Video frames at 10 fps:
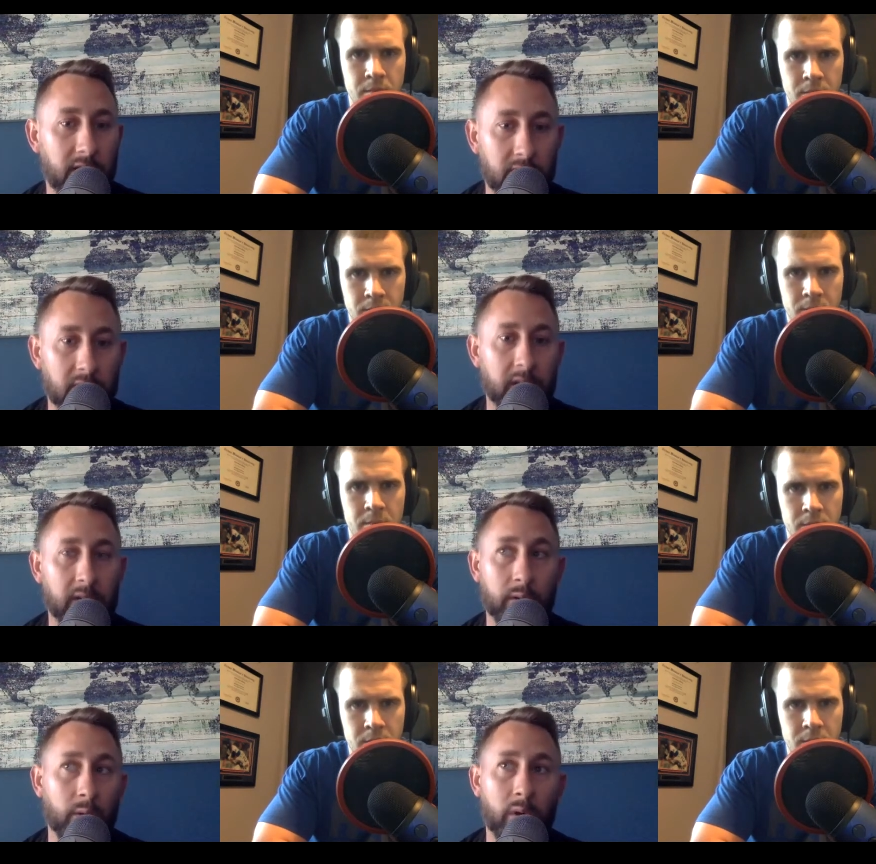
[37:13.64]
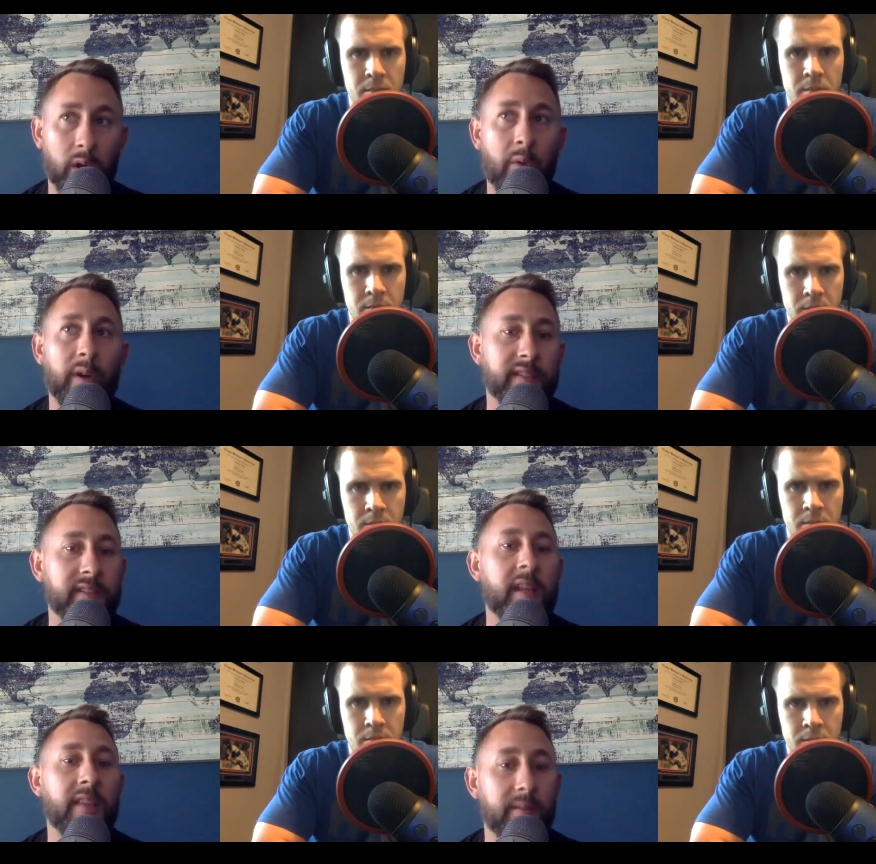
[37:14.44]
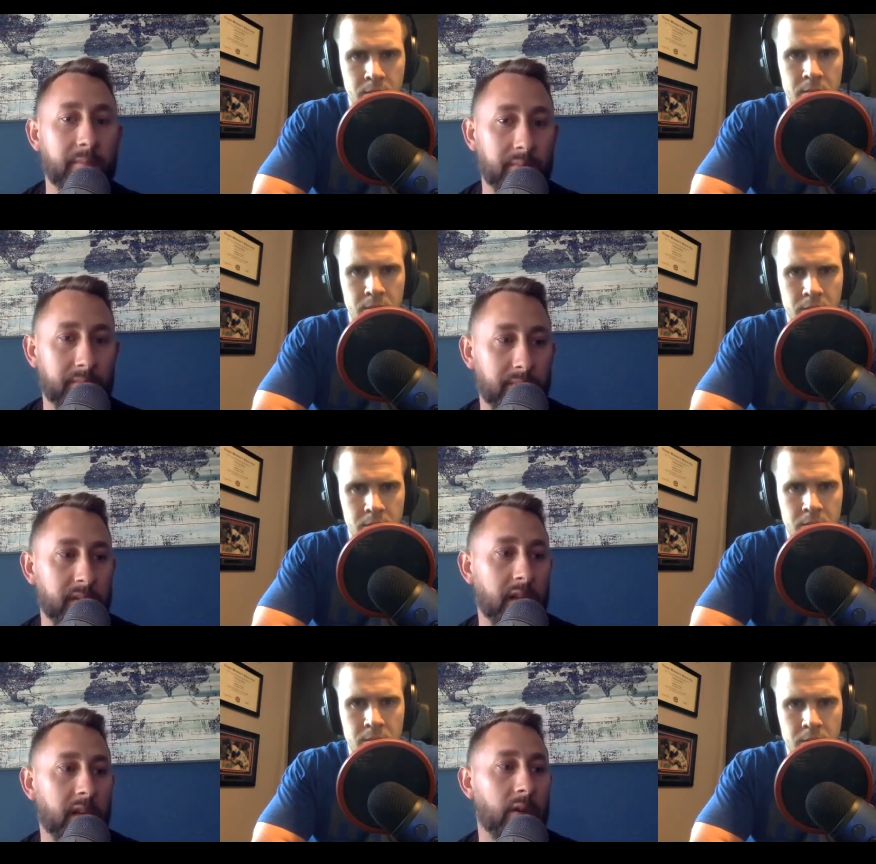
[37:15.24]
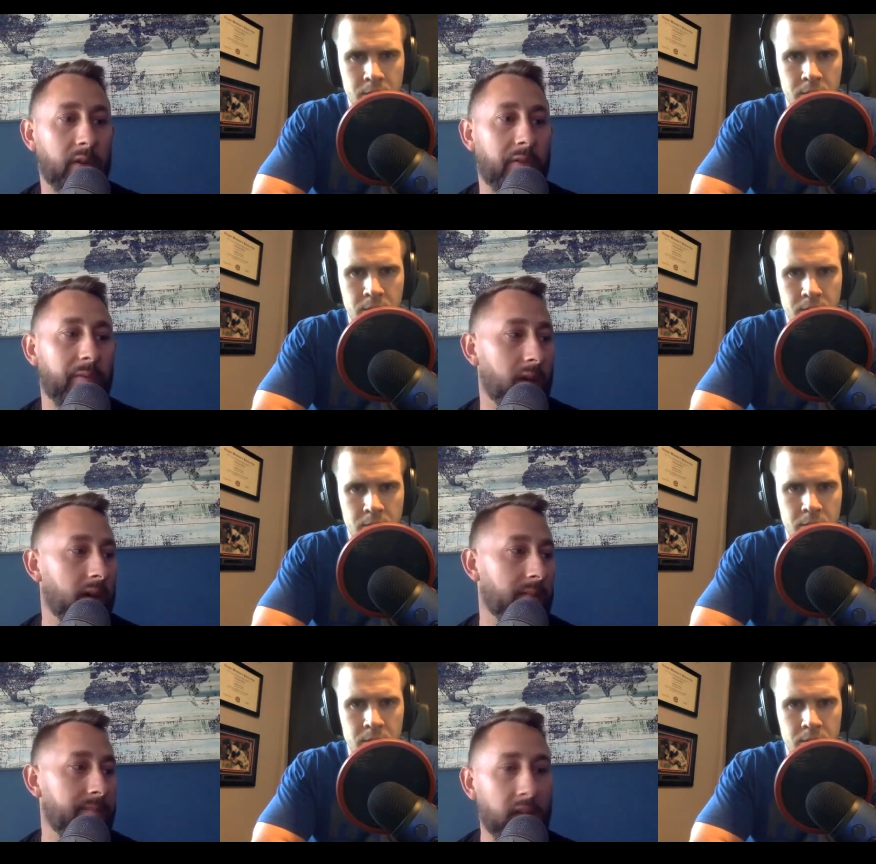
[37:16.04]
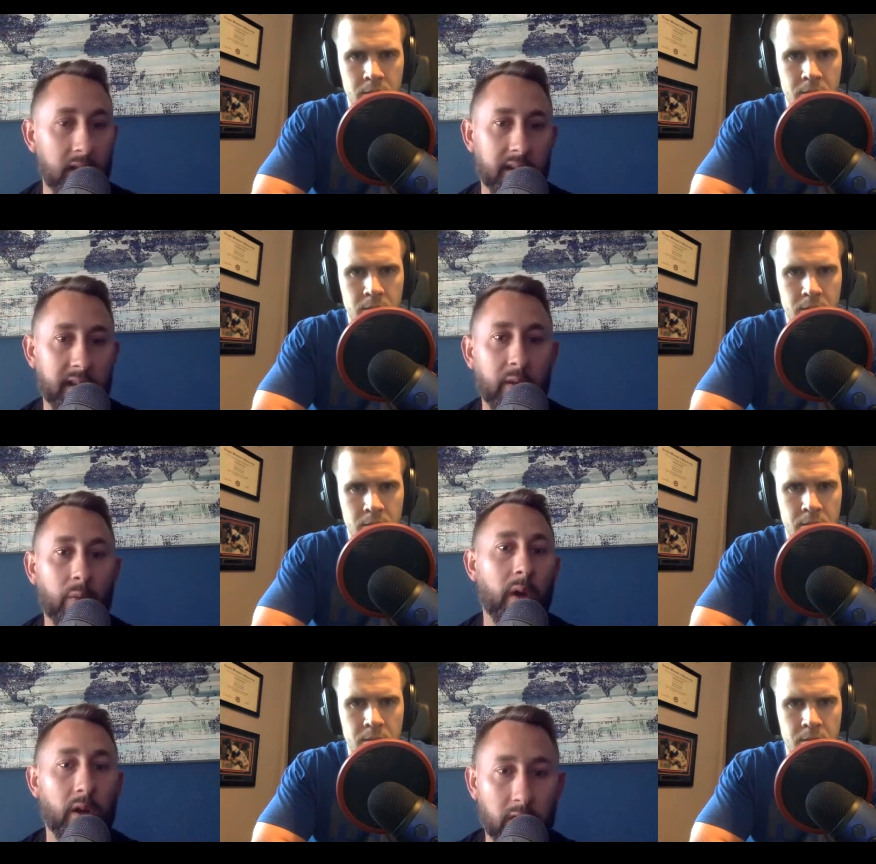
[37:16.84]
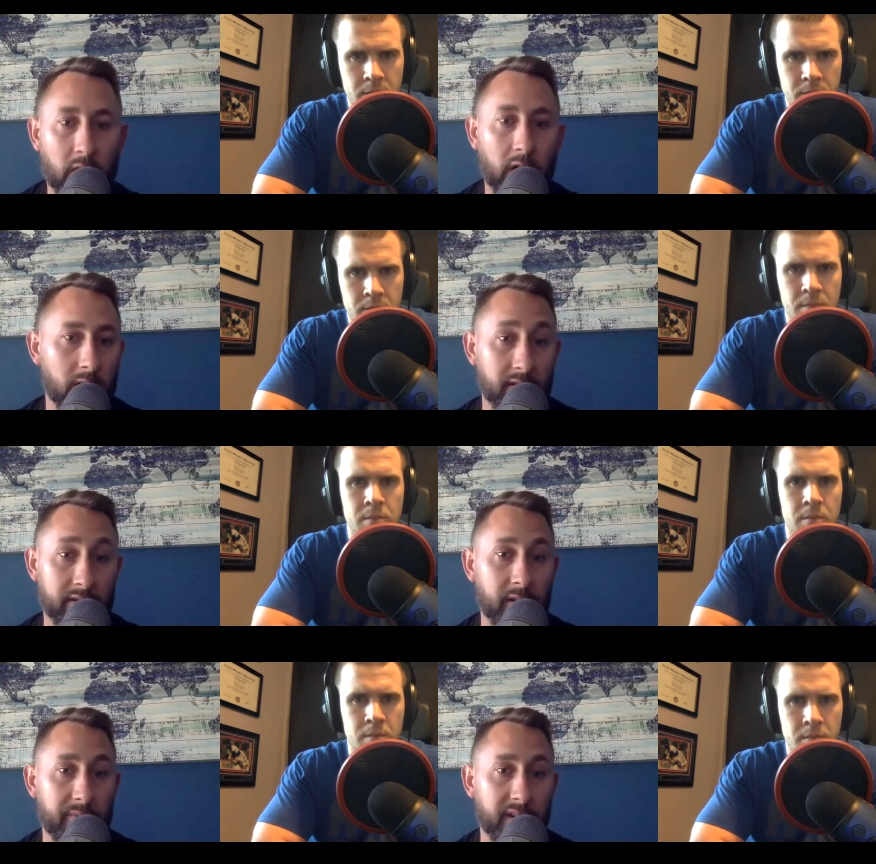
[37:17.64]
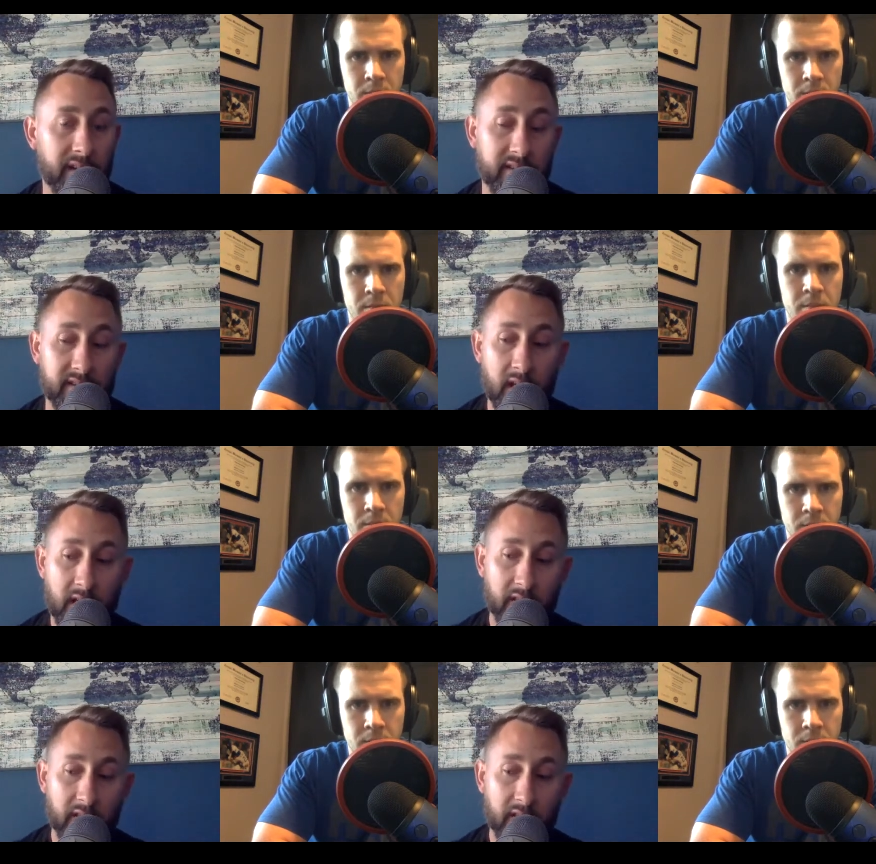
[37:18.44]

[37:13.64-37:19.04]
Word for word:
Speaker 1: or, or I want to send them, you know, a, a get well card or something. It's the